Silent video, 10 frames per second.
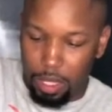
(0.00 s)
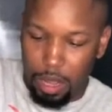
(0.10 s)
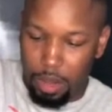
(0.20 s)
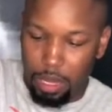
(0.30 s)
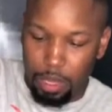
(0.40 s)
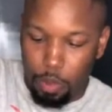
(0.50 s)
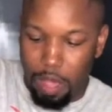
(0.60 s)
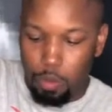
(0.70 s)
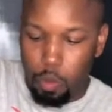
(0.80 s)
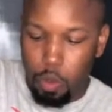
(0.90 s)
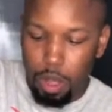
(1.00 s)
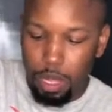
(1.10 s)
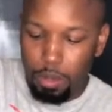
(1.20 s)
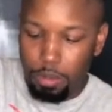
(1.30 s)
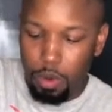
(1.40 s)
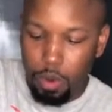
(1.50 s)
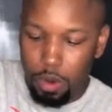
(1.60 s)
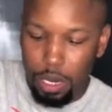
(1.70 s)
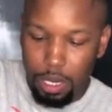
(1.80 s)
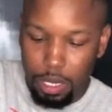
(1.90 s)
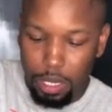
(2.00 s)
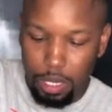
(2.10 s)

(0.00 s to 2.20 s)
All right, we have one more